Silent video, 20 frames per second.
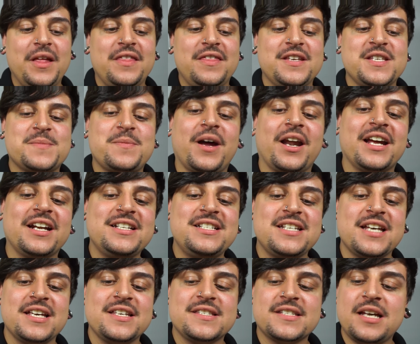This product
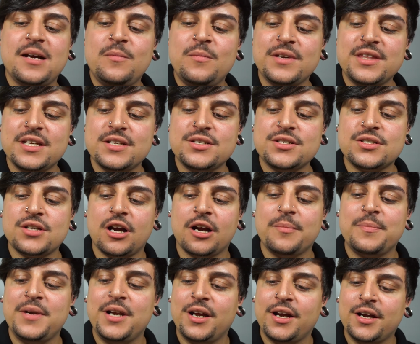does come with a
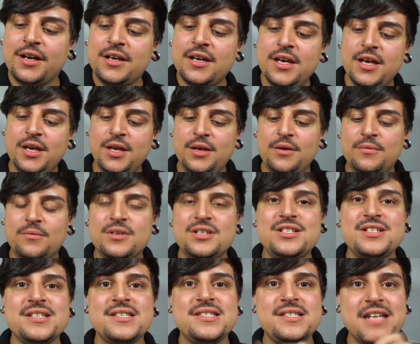sharpener,
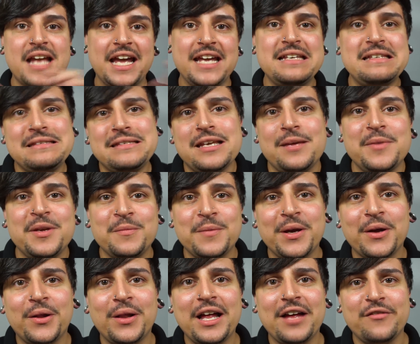which is nice. I mean,
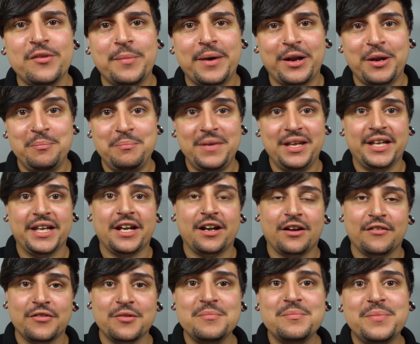we all have about a million
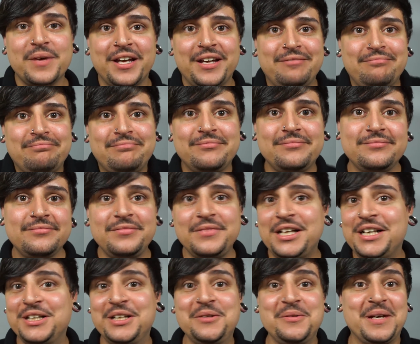of them, but
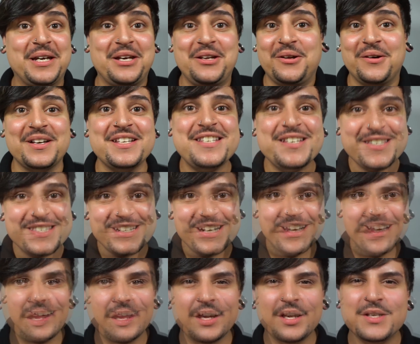we can always use
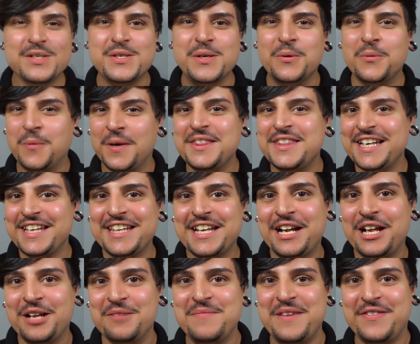another one. So one thing that
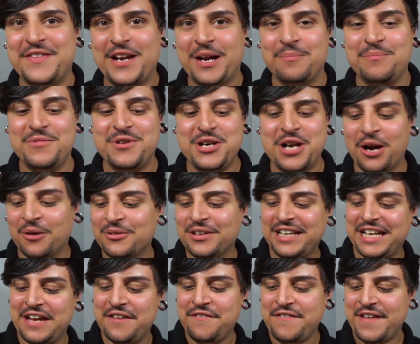I'll admit that I'm not
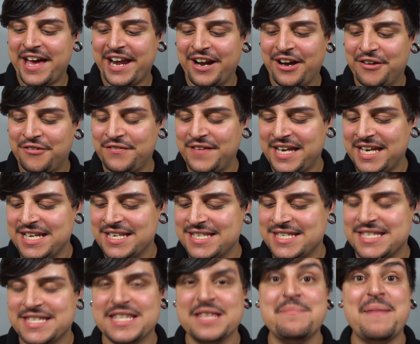really a fan of
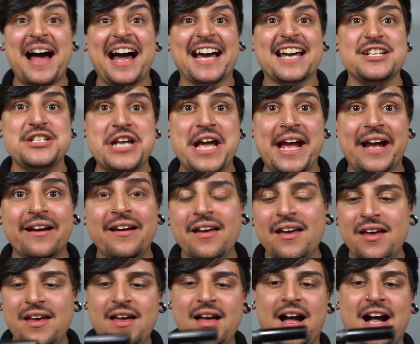is the packaging.
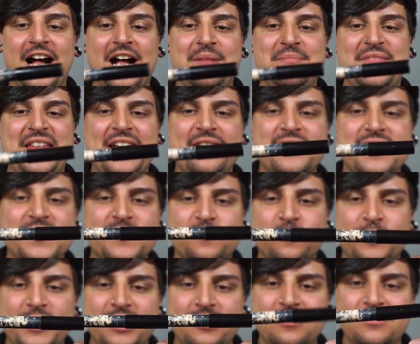They have this
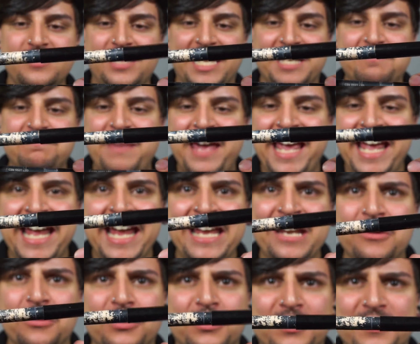weird like
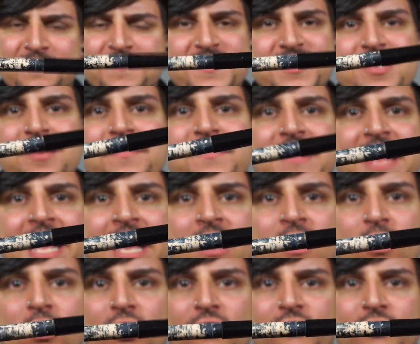paint or something
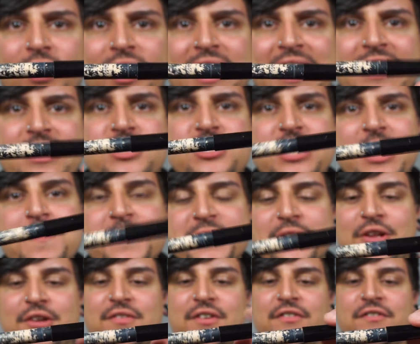all over it, and it chips
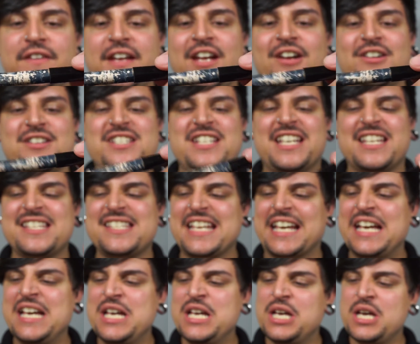all over your fingers, and you get this like